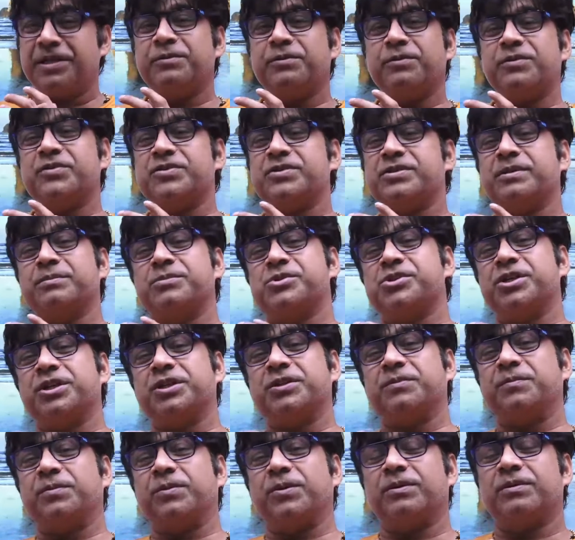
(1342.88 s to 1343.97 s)
was
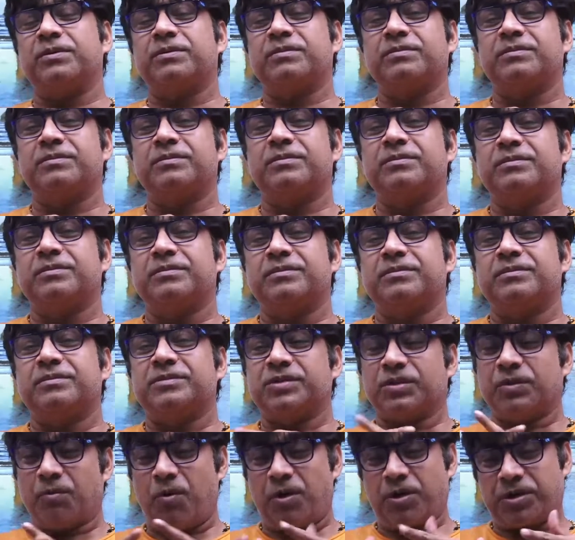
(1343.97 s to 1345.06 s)
Jamshedpur.
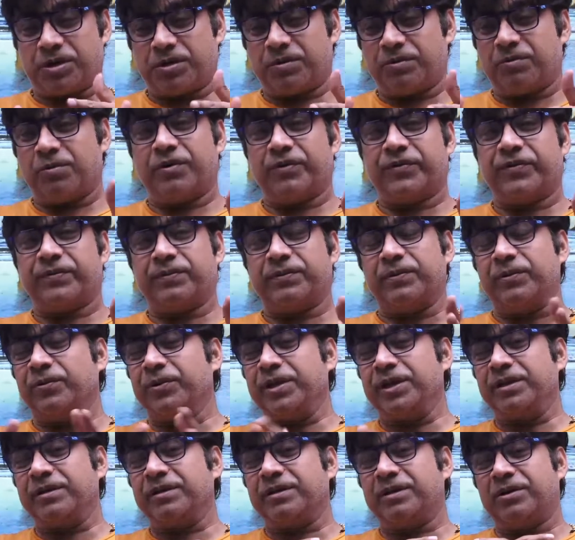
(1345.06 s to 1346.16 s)
The water was
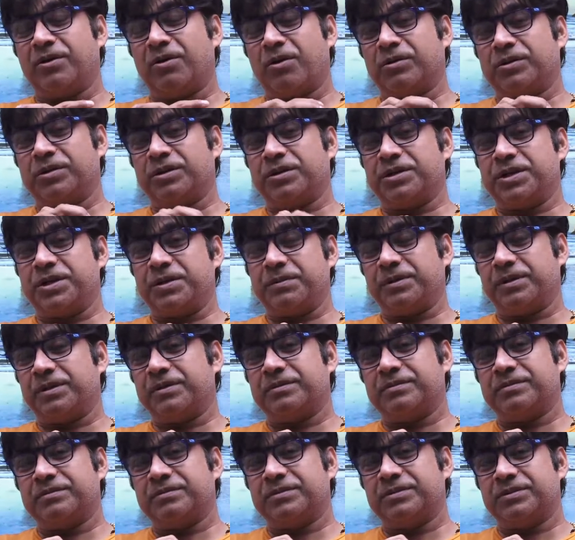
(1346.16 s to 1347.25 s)
flowing along the river.
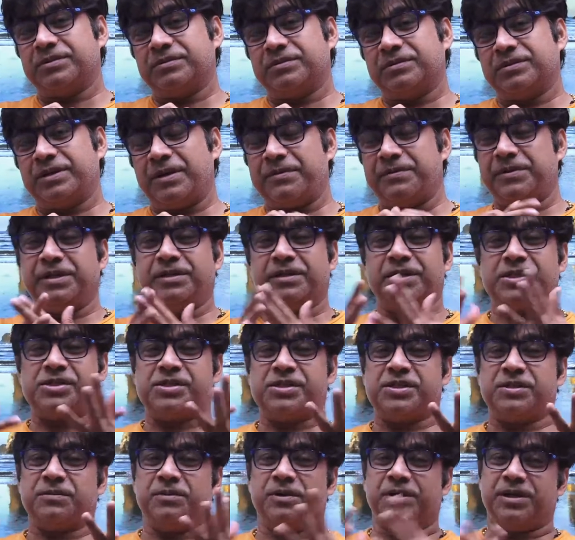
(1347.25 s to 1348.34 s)
Every
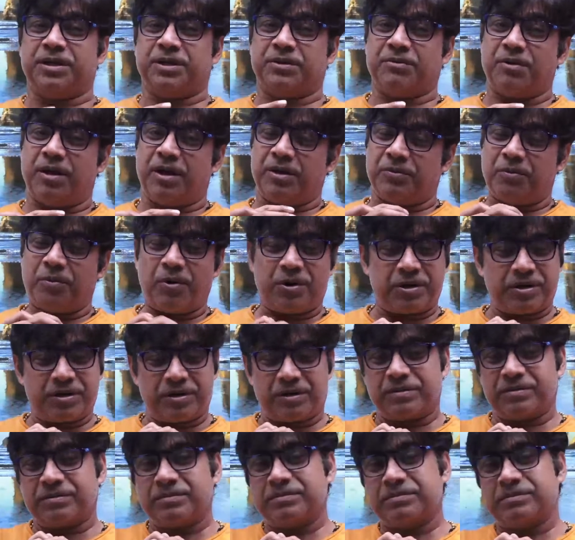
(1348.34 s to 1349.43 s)
industry will require
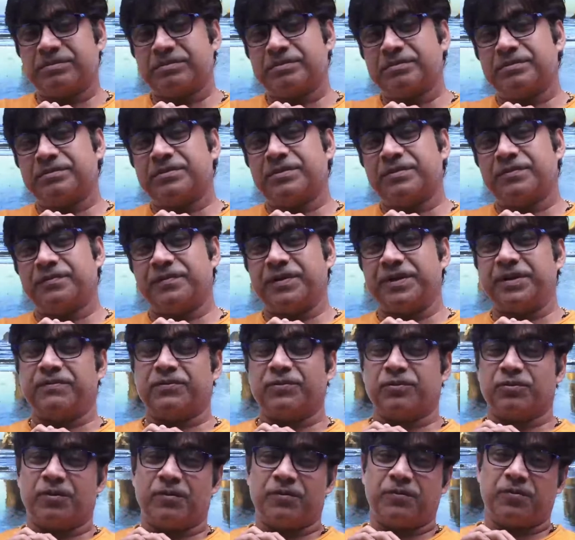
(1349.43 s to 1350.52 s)
water, free
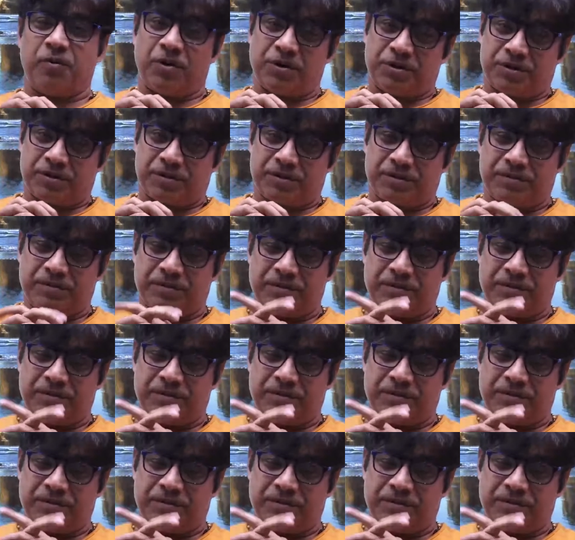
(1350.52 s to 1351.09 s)
flow of water.